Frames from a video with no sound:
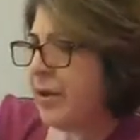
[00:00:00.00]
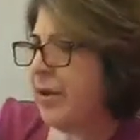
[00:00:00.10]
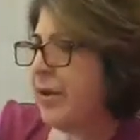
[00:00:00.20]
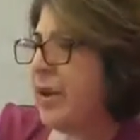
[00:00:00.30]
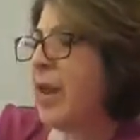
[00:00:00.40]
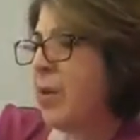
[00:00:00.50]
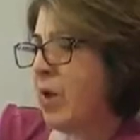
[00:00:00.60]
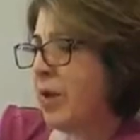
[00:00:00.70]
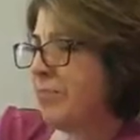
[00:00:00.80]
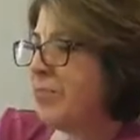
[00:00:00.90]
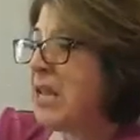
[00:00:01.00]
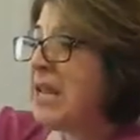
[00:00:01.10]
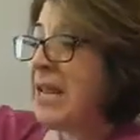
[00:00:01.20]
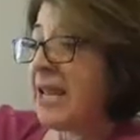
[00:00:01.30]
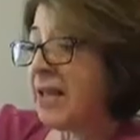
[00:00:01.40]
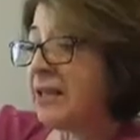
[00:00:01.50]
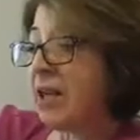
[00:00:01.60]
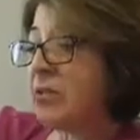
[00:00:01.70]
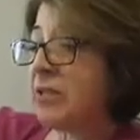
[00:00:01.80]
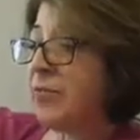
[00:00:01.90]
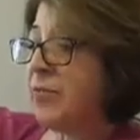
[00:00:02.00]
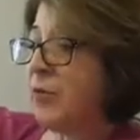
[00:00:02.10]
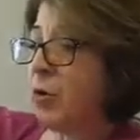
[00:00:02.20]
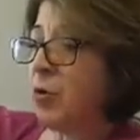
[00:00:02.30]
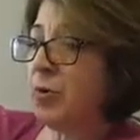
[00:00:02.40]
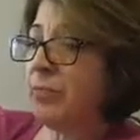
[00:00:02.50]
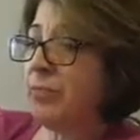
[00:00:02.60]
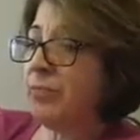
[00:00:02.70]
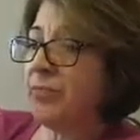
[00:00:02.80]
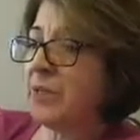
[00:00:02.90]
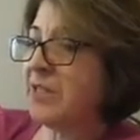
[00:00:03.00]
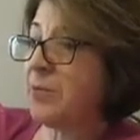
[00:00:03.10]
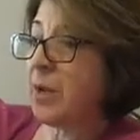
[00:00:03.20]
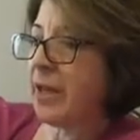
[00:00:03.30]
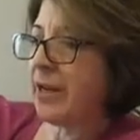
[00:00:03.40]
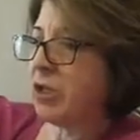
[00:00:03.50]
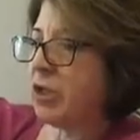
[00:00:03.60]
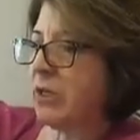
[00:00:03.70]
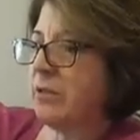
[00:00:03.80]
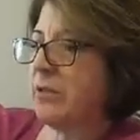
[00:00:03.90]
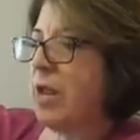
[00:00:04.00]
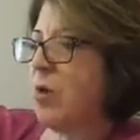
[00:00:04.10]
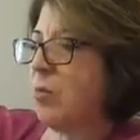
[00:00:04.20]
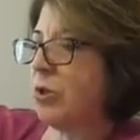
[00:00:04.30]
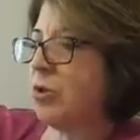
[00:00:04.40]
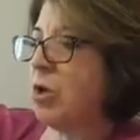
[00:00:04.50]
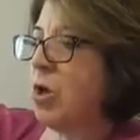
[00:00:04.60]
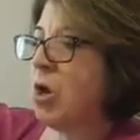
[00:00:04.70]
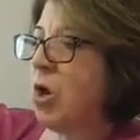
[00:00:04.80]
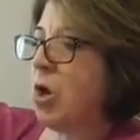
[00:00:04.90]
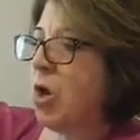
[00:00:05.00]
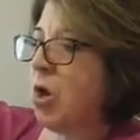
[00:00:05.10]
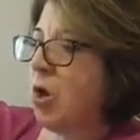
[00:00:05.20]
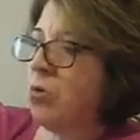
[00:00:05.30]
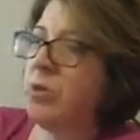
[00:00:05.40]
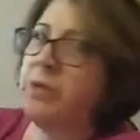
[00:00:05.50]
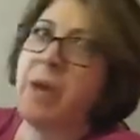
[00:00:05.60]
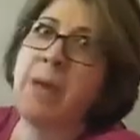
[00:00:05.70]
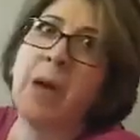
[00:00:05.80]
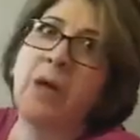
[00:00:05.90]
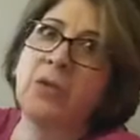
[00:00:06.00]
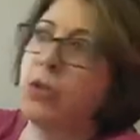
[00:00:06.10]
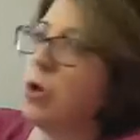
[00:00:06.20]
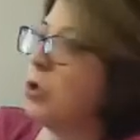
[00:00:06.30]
Anyway, he held out some food. It smelled like a chicken sandwich. Oh, did my mouth start to